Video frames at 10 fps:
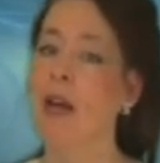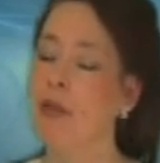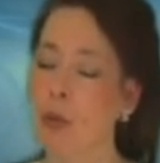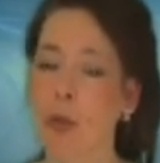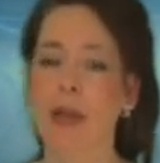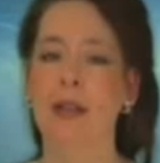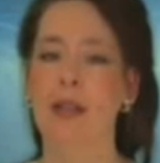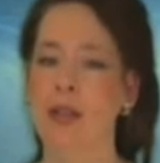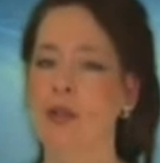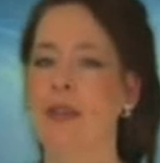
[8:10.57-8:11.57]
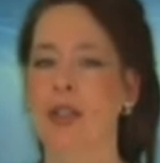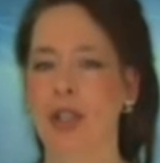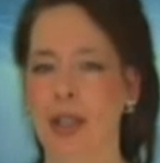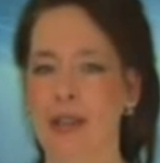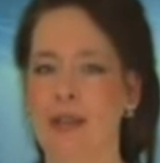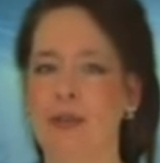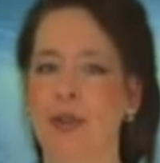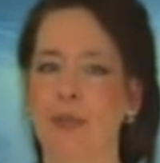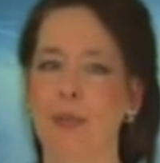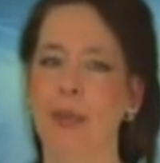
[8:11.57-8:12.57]
Everyone deserves a chance
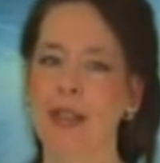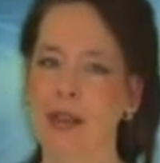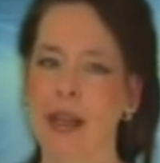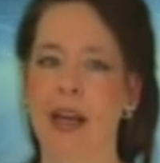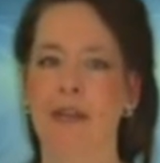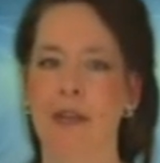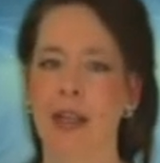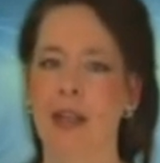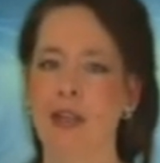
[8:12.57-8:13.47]
for a better life,